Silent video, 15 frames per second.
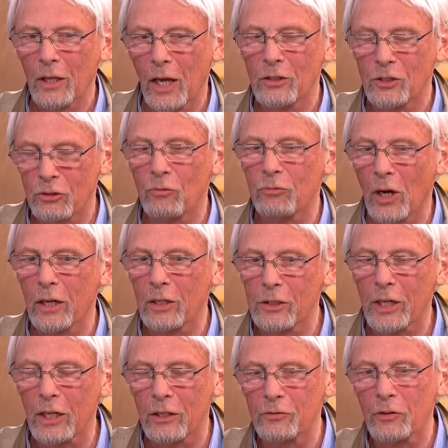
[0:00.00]
as you rightly
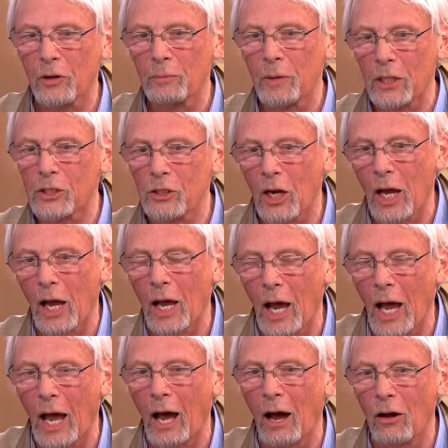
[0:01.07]
say, it's very much
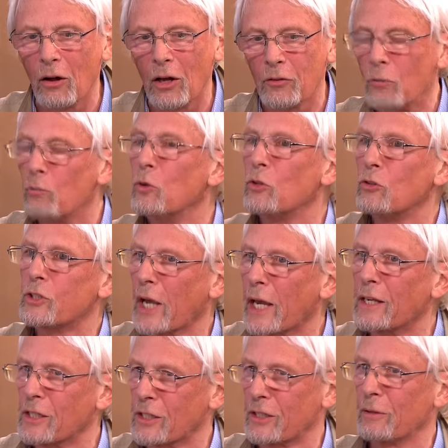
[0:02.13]
how the mood
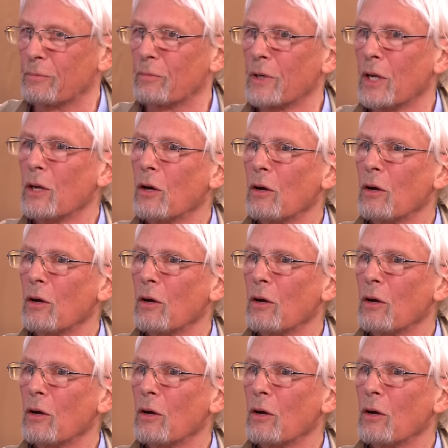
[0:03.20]
takes him